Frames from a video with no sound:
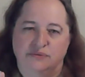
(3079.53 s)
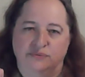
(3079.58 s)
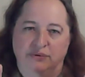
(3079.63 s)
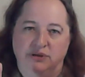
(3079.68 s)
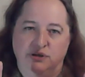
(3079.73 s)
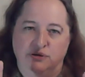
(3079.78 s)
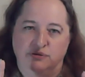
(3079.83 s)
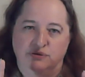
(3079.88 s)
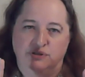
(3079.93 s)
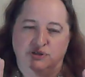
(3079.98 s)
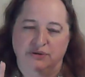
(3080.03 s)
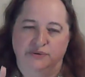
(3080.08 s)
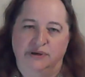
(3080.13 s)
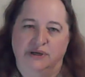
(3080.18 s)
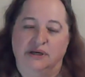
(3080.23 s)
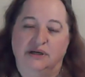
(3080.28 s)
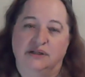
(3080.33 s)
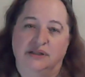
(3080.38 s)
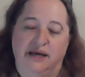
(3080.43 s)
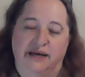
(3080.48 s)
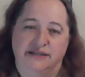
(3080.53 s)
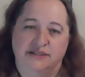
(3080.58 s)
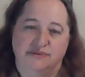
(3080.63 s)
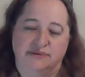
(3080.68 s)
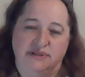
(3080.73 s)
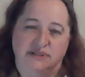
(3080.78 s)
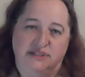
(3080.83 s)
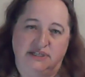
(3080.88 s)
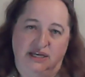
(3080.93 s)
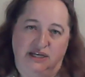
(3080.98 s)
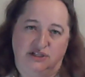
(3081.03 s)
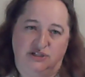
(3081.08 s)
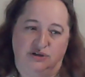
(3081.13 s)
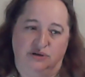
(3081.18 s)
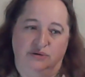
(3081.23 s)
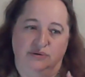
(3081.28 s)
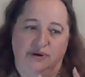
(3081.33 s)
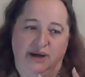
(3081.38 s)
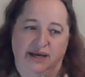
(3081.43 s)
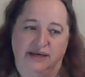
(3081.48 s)
you're doing a class with a
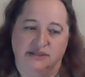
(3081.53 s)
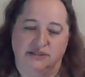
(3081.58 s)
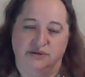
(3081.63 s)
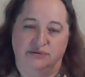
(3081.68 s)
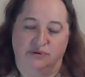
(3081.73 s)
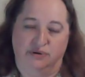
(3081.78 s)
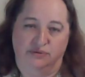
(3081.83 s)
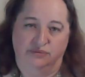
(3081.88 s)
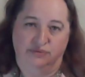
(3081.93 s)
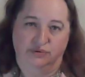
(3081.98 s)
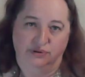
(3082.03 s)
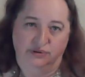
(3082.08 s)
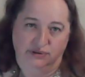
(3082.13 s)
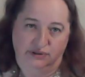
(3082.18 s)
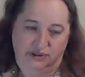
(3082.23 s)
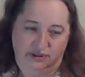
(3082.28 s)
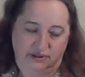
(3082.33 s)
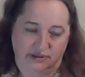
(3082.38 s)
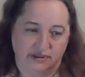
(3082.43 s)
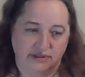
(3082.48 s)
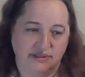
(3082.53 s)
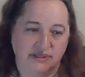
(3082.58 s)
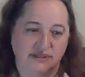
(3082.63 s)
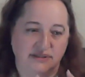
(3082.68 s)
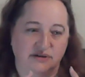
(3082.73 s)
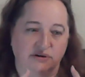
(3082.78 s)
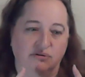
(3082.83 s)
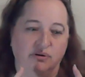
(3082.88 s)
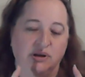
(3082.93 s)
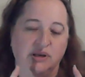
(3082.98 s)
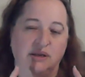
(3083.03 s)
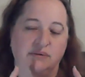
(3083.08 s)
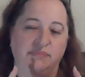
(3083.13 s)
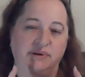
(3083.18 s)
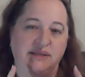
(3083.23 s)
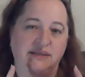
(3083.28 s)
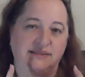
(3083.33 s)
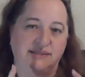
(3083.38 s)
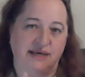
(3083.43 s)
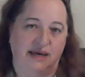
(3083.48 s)
teacher who has their own ruler, since they're going to
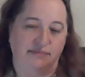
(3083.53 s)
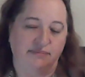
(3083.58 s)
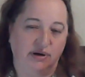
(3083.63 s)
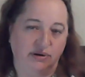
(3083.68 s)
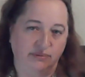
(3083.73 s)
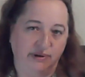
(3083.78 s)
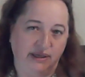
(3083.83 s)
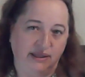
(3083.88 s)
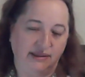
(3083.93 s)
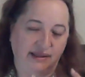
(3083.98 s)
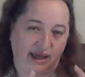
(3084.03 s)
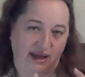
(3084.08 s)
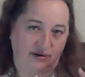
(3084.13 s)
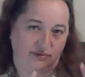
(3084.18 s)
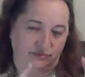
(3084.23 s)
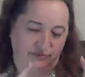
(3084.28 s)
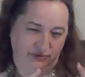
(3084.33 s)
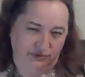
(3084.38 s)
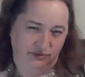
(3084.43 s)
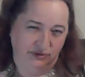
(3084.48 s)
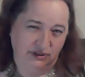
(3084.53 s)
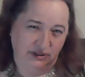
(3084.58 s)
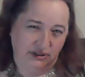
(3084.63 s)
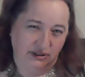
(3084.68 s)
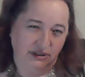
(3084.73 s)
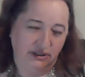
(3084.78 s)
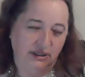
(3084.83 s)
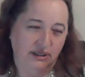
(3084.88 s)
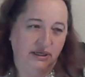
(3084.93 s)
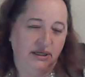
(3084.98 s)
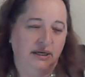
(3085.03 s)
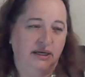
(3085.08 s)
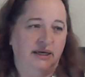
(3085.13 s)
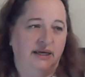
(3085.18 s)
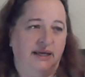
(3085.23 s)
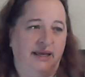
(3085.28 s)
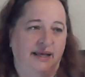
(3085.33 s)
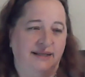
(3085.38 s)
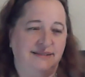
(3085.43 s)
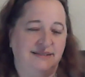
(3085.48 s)
be demoing that ruler,
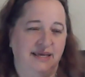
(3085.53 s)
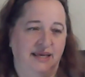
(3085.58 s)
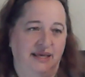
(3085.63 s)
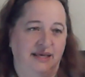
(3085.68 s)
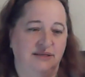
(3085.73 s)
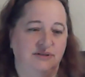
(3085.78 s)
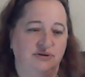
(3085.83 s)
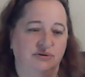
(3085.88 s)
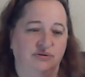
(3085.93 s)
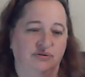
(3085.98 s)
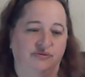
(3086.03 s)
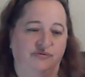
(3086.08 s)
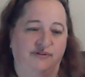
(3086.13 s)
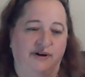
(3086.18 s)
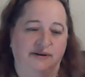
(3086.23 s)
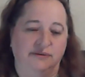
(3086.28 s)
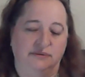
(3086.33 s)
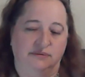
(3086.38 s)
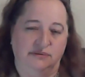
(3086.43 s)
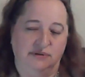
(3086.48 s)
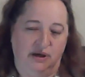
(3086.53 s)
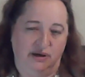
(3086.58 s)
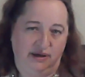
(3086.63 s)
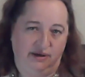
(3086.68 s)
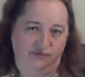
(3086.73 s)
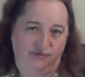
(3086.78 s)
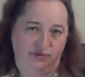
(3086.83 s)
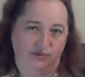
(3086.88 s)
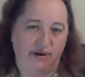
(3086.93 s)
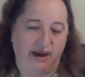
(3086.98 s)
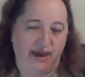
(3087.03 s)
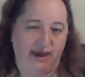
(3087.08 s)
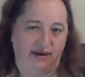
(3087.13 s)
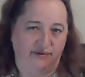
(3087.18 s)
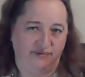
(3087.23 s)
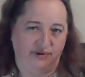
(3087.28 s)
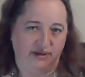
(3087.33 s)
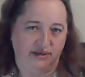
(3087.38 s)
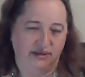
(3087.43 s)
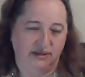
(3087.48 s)
it's easier to follow along if you
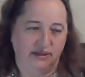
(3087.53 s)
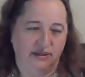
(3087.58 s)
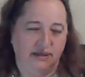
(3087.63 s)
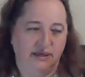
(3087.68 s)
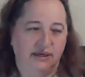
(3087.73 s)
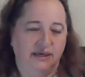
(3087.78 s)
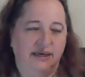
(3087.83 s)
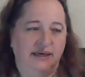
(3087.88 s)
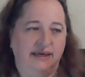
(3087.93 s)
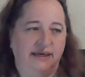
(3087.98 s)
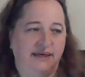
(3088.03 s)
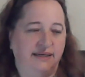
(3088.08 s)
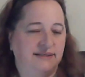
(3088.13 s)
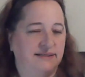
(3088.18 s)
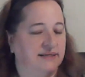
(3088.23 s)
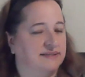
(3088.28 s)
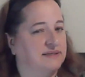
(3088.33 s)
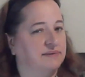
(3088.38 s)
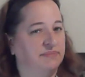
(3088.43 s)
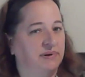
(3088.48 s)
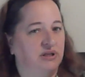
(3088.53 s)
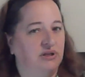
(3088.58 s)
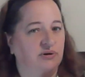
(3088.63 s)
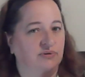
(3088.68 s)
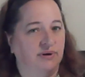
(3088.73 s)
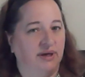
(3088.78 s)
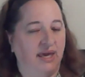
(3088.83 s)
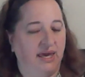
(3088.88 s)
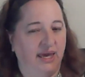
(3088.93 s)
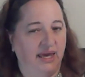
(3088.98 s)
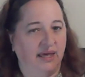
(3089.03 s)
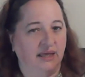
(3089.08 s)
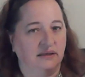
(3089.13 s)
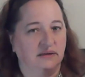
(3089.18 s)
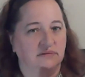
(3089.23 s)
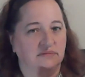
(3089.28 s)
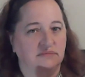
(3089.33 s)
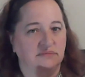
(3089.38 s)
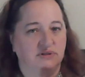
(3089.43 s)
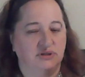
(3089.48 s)
have it. It doesn't mean you can't
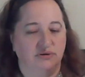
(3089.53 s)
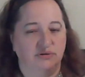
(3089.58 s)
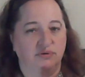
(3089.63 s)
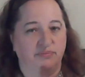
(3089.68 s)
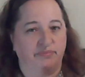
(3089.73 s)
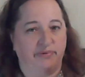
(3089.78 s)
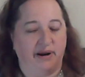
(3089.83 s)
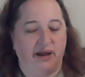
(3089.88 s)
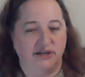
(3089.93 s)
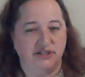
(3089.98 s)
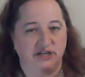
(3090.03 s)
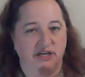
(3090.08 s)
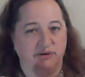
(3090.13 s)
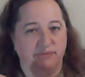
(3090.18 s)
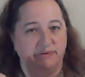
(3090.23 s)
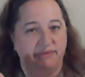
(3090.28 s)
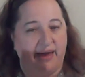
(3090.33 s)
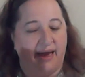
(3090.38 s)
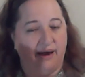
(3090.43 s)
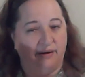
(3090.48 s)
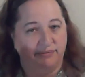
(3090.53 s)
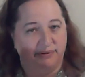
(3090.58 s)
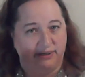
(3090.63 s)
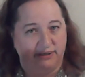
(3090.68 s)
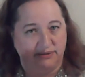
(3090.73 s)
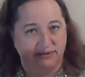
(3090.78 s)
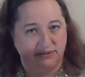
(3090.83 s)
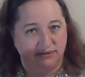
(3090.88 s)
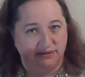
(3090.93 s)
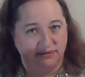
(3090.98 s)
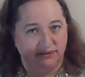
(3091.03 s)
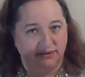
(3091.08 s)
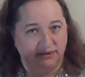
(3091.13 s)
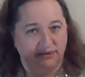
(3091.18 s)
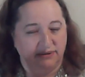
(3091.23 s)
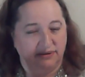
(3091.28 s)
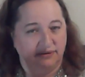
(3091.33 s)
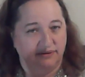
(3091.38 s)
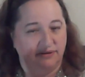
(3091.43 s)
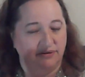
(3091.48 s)
do the project without it.
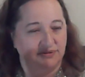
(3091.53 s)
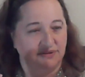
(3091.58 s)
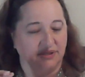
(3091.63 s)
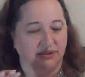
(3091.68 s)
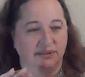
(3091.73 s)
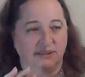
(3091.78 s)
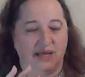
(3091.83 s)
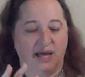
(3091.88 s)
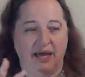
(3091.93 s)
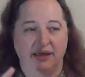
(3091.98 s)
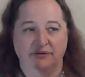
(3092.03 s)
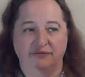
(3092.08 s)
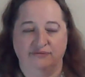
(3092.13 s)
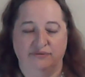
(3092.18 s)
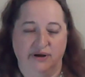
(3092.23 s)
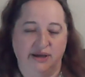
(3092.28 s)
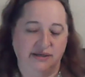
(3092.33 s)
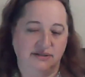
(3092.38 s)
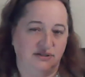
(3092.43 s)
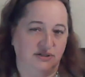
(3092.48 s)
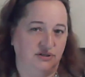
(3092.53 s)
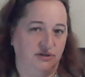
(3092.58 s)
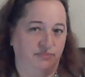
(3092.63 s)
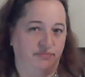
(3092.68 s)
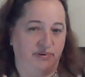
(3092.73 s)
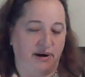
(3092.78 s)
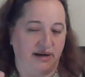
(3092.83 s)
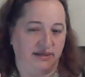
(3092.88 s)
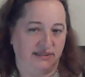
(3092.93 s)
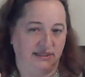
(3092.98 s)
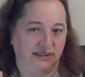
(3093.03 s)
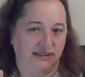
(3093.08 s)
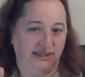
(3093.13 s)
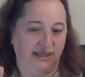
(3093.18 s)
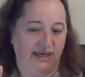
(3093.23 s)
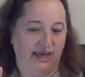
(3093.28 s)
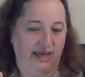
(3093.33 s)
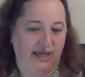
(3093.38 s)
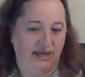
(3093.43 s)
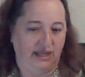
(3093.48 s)
There's a lot of ways to do
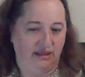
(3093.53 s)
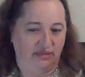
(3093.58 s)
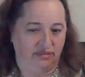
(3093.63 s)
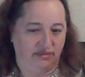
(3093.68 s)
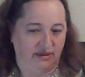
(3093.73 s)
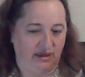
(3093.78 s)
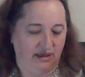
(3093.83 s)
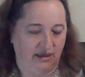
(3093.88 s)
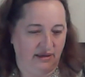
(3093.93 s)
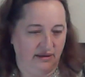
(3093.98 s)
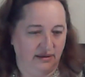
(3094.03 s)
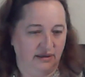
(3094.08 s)
practically anything,